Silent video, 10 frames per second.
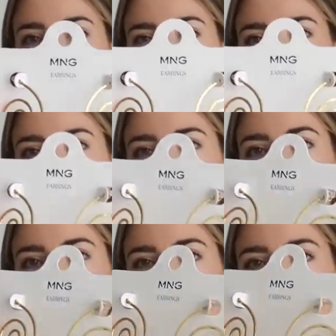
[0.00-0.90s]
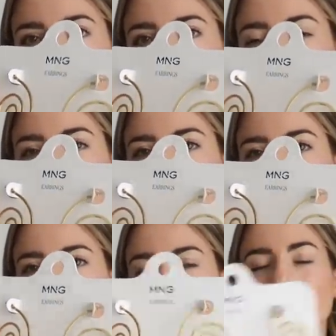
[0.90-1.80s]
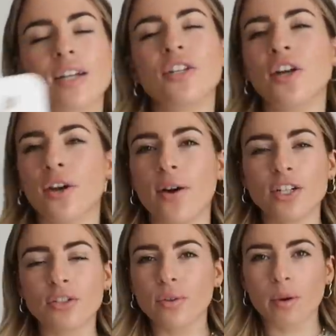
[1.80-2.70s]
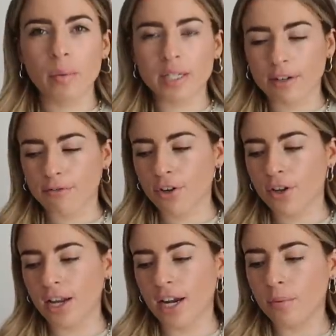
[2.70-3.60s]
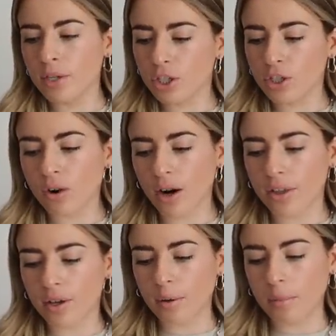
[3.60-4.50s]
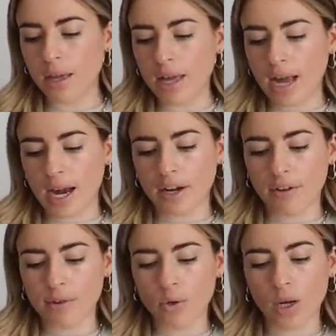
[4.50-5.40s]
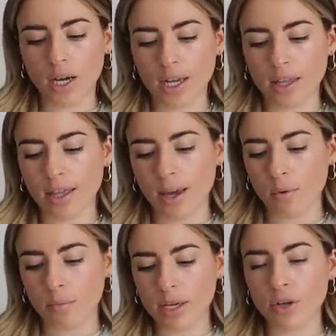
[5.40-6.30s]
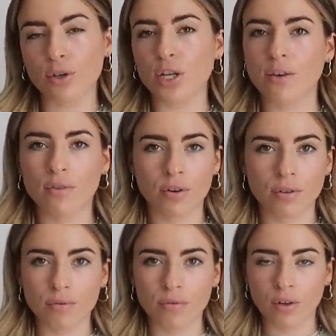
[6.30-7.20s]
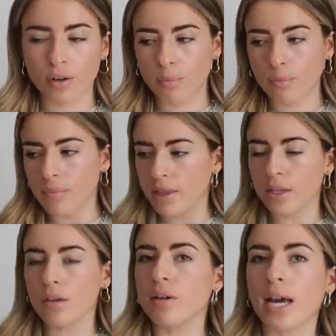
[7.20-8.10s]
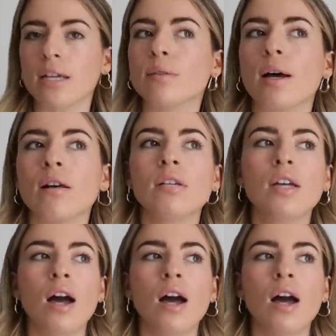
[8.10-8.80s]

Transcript: Um, and I love the gold. Like, I don't know. I just thought they were a bit different and I wanted to try them. And I feel like they would be good even for in the UK as well.